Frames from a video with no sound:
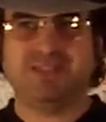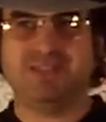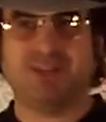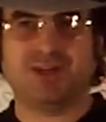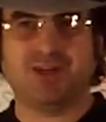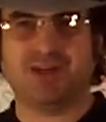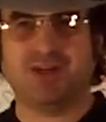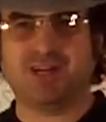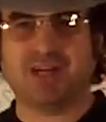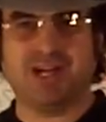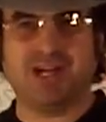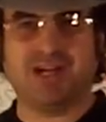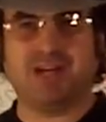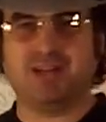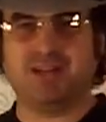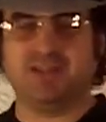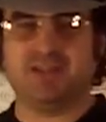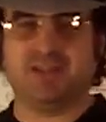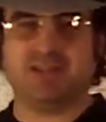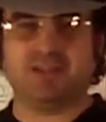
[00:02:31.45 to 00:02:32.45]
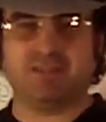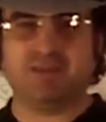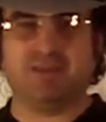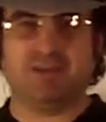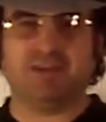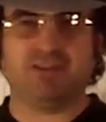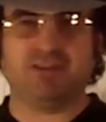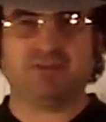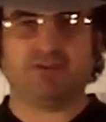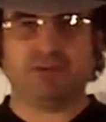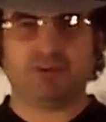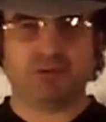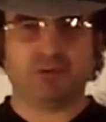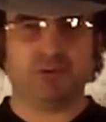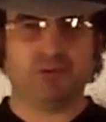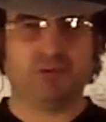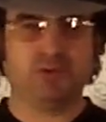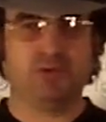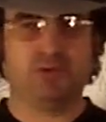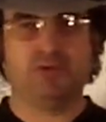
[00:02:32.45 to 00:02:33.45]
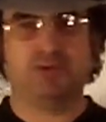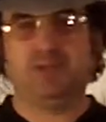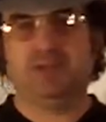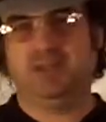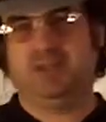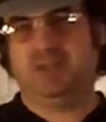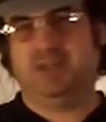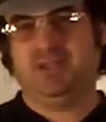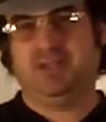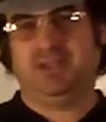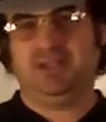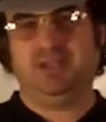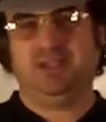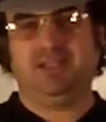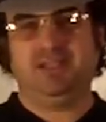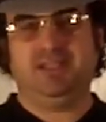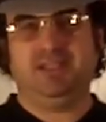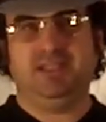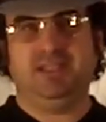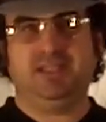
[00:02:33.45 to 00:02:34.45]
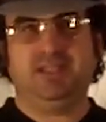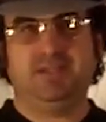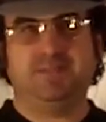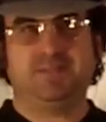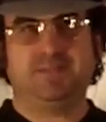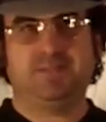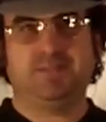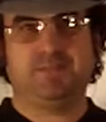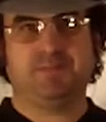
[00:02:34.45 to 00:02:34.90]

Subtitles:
dark iron that has made it through the